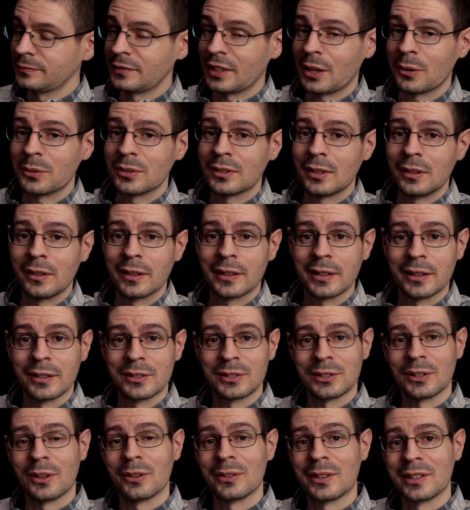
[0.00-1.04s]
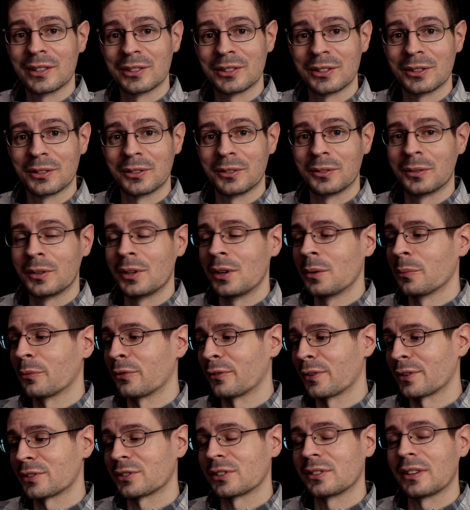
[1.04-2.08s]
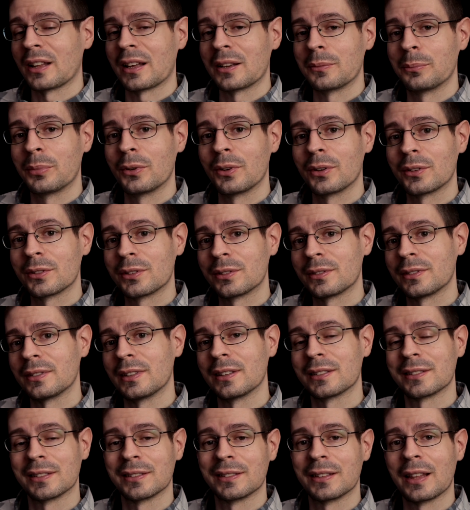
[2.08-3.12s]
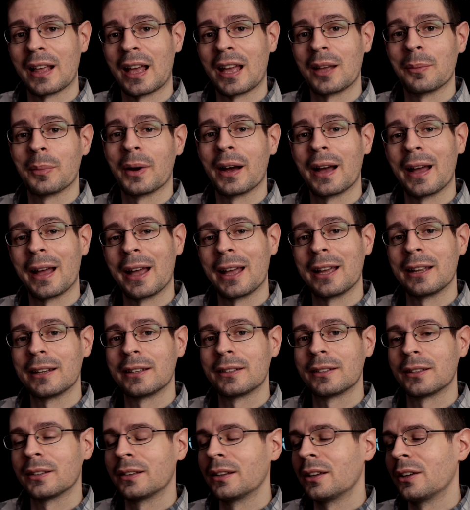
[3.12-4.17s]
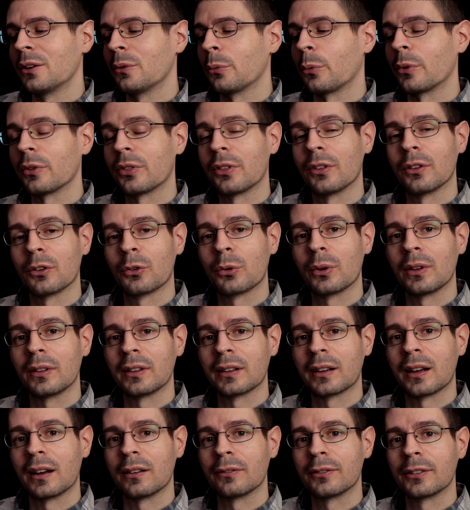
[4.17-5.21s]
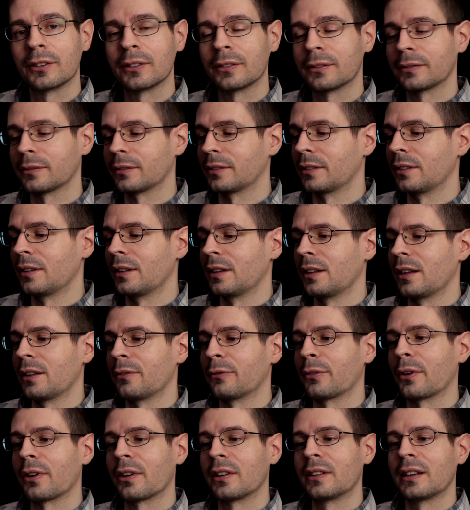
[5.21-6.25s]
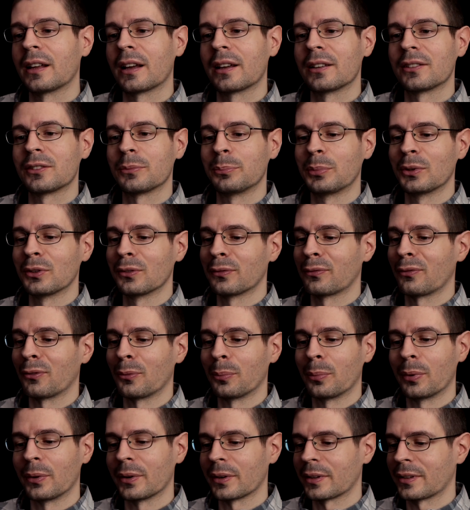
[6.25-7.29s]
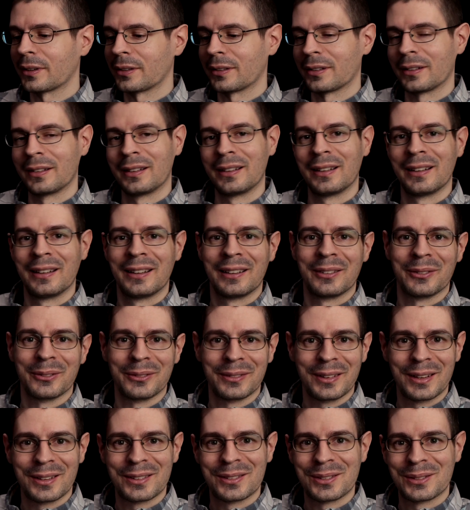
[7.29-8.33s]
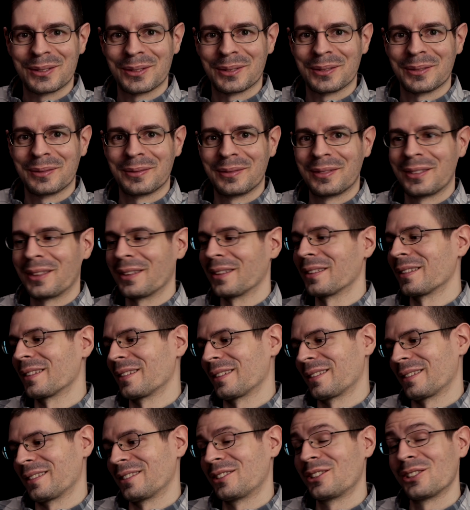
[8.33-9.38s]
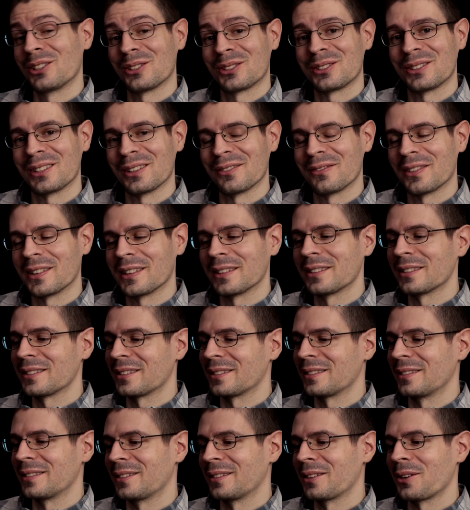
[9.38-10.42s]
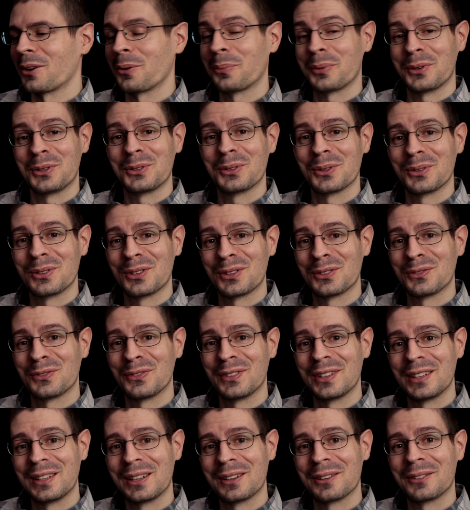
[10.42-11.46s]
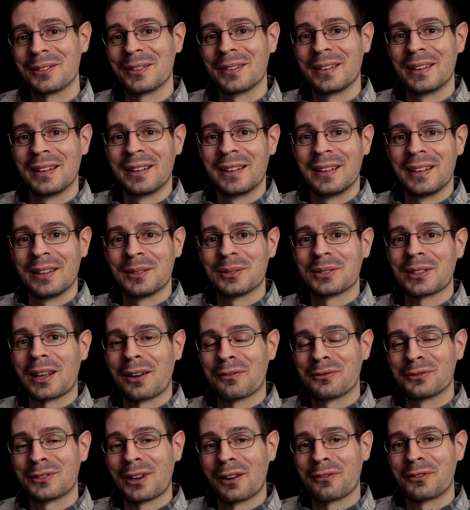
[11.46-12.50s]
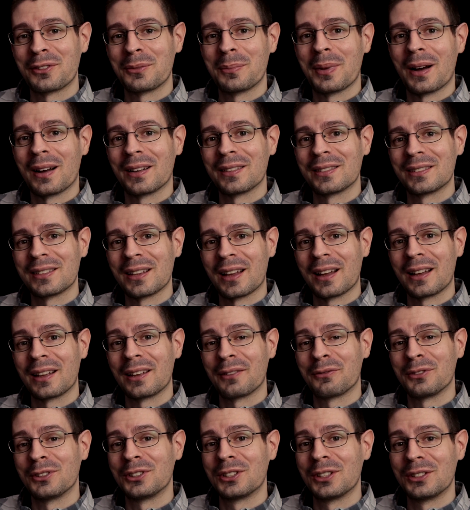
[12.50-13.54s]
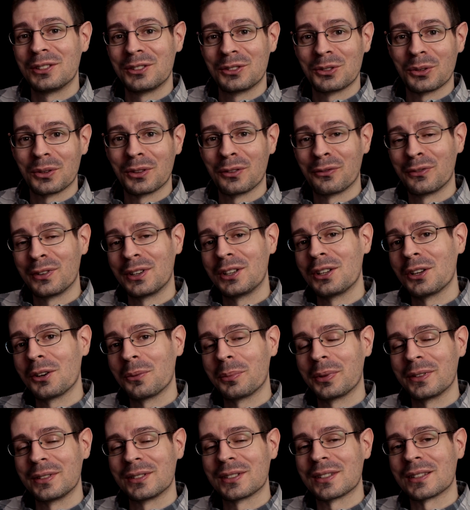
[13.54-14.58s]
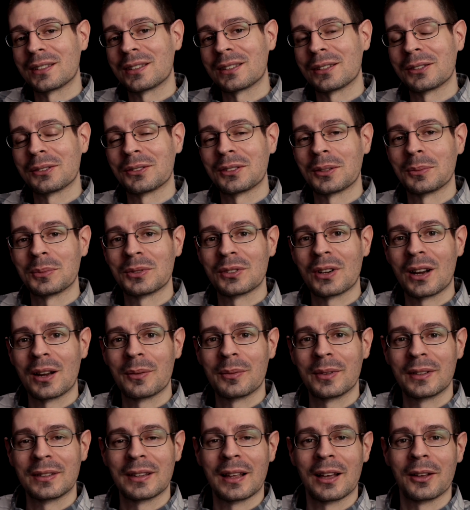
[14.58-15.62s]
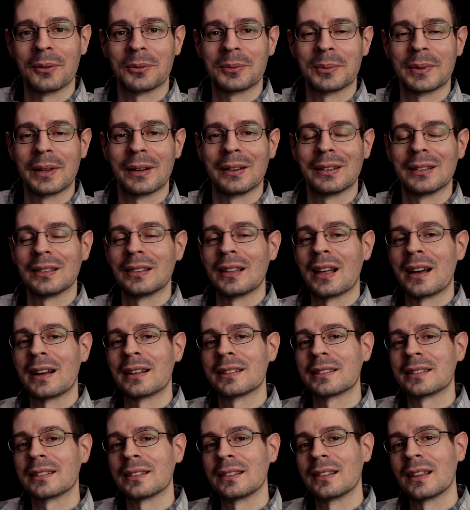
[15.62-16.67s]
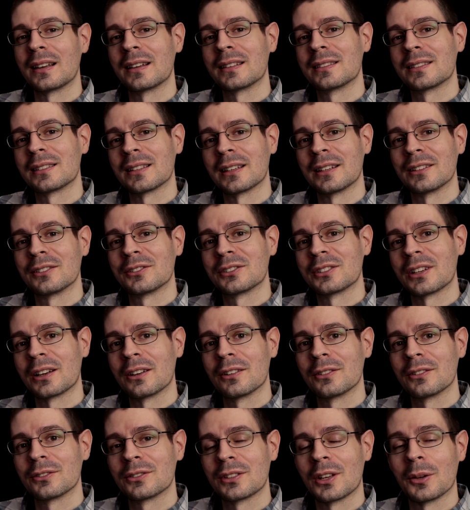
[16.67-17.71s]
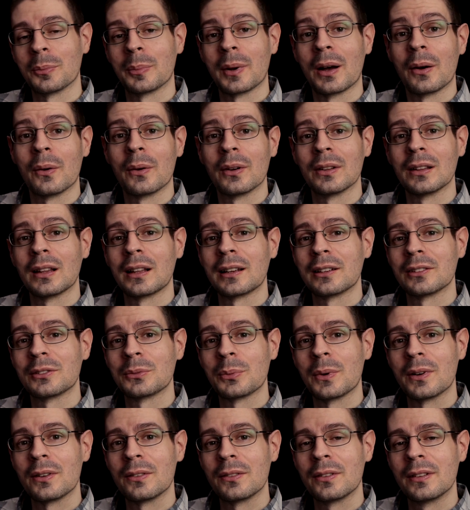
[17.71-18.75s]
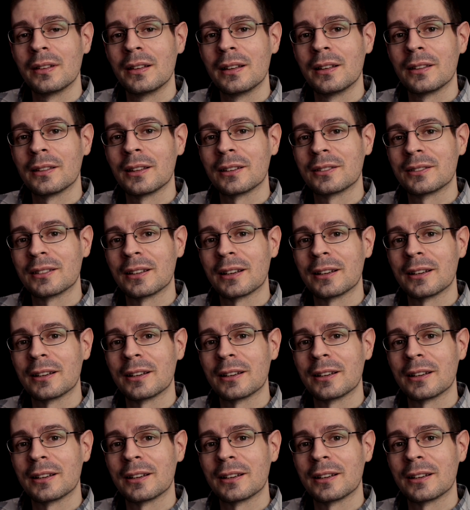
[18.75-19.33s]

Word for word: that was the look at the Saal Digital Professional Line books. This is the eight by eight with the acrylic cover. Very nice, beautiful book. That's the gist of it. Hope you enjoyed this video. Scott from R V Bonsai. If you did enjoy the video, please consider subscribing. That helps me out a lot. Likes and shares help out a lot as well. Thanks